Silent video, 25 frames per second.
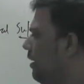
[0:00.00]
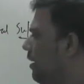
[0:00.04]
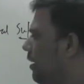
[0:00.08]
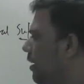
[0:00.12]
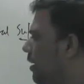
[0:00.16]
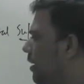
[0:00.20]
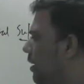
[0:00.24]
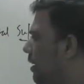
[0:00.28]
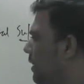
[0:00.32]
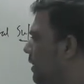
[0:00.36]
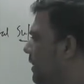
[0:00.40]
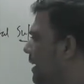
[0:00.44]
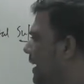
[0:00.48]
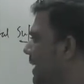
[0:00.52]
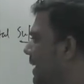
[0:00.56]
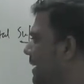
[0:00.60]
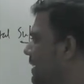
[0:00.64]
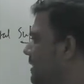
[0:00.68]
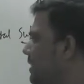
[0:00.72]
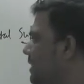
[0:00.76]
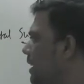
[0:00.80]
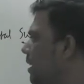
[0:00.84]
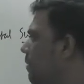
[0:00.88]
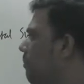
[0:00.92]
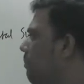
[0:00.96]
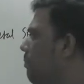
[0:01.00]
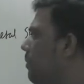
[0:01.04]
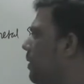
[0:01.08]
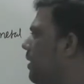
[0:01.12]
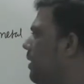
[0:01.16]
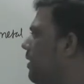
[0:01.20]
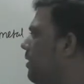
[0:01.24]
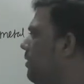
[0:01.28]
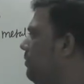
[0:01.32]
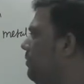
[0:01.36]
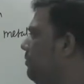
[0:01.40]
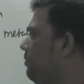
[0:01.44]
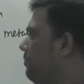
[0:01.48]
that
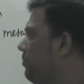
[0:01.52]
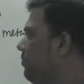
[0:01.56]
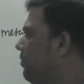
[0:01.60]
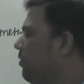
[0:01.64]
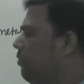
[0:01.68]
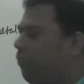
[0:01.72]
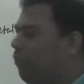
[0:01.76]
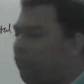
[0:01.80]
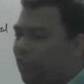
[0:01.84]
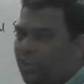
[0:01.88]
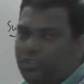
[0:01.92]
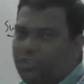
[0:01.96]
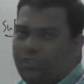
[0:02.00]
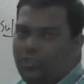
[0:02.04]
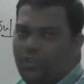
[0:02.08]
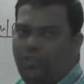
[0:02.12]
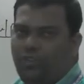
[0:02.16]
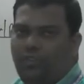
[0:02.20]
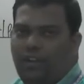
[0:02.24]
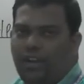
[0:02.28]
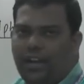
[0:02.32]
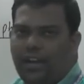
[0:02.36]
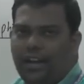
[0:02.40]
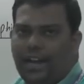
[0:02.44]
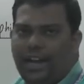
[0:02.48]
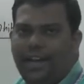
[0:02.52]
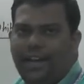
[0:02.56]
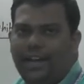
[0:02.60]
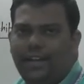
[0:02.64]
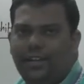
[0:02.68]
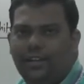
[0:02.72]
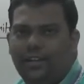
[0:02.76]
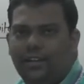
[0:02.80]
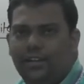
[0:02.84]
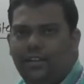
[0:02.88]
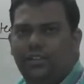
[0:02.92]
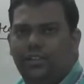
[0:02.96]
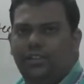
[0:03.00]
example, first we will
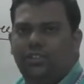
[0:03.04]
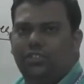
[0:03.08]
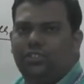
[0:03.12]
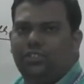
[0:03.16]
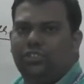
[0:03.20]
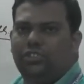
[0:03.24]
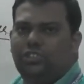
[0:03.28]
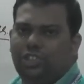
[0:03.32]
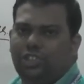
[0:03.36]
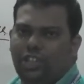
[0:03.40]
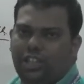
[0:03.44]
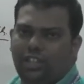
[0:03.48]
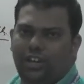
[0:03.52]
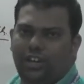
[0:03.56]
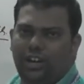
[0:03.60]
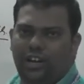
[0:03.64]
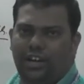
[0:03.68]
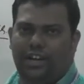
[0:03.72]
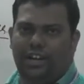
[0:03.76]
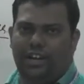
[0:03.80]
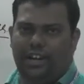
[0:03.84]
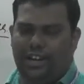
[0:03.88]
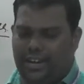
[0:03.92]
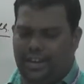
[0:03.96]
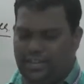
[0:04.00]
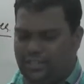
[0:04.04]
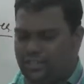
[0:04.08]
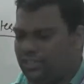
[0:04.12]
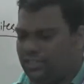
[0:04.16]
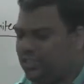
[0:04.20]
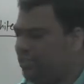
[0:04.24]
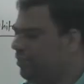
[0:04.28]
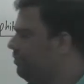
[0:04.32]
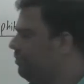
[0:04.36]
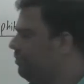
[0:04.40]
write general reaction.